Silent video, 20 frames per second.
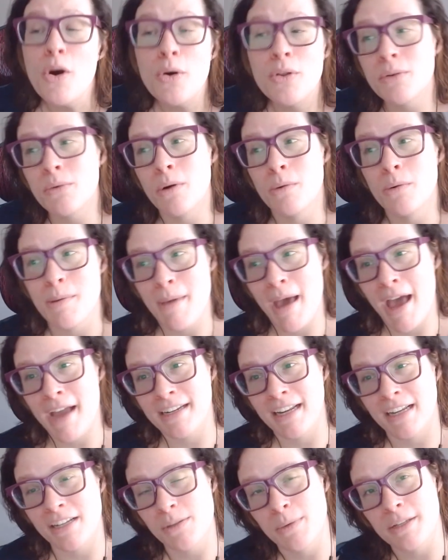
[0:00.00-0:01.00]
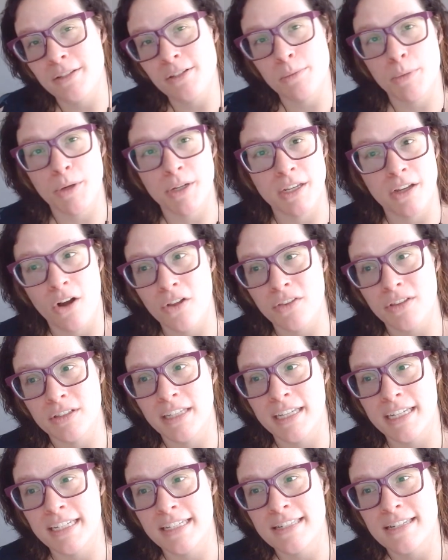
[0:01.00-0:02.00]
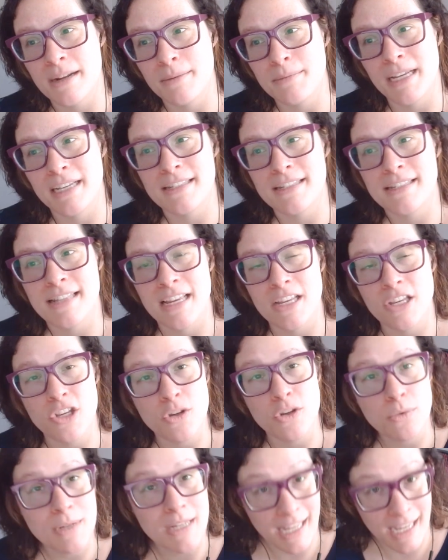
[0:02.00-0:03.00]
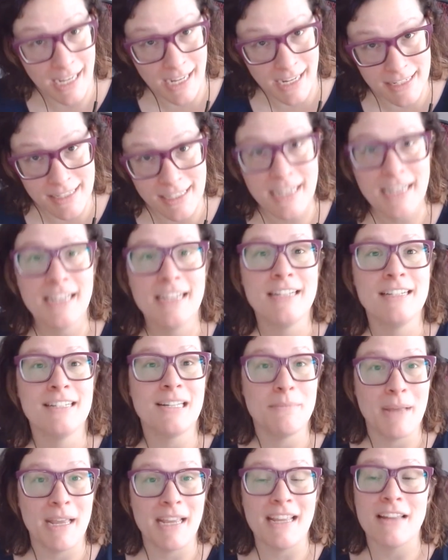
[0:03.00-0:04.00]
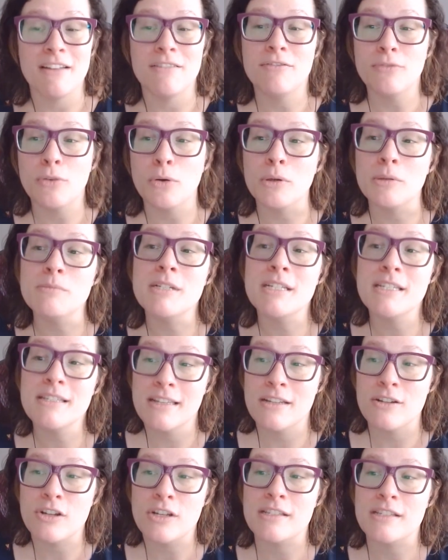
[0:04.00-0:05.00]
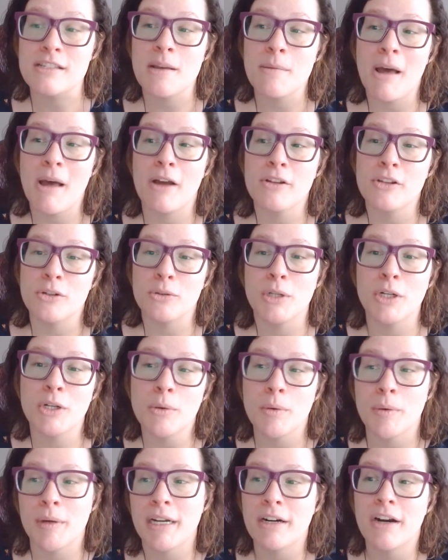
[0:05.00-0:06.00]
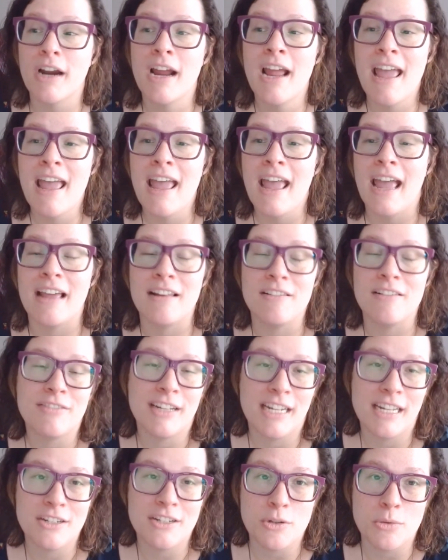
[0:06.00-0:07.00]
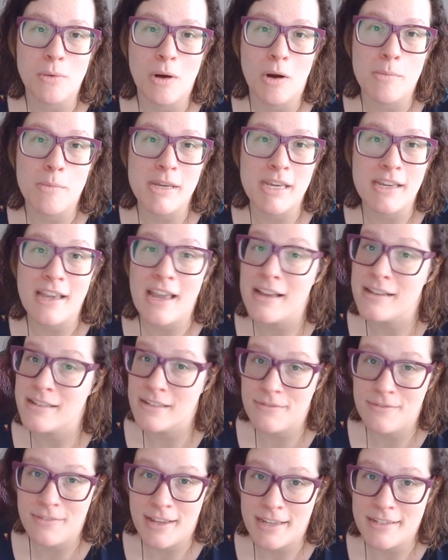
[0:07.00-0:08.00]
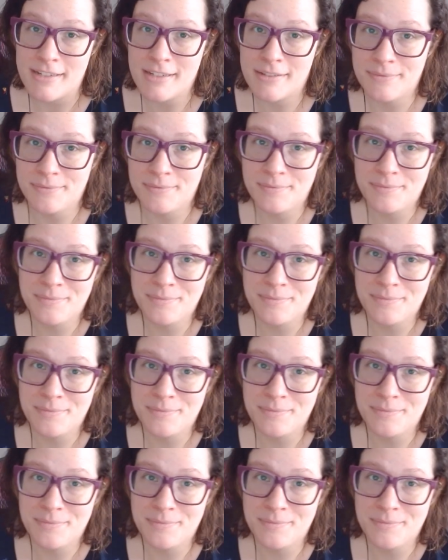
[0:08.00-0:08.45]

know that we'll be back next week to bring you all the latest updates that you need to make informed decisions about your career and financial well-being as a Fed.